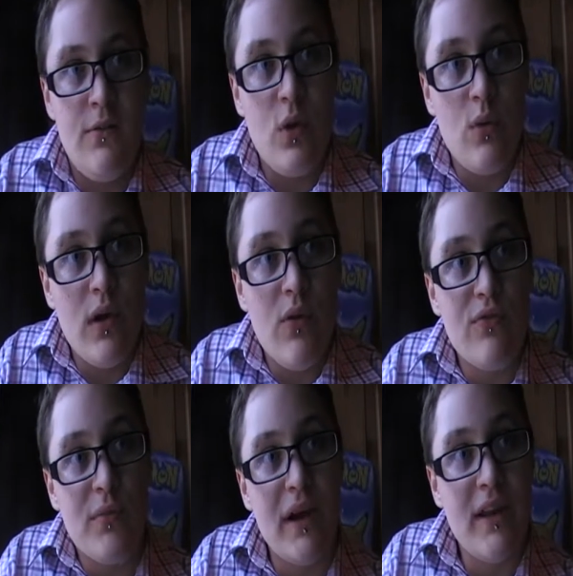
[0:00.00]
following
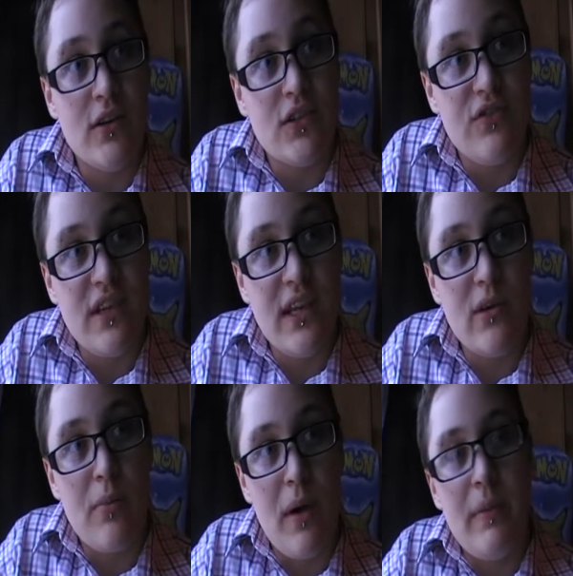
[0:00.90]
on from my last
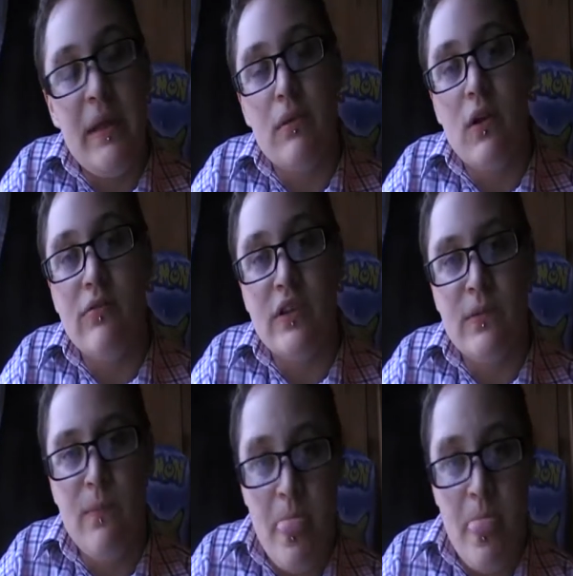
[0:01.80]
video about people often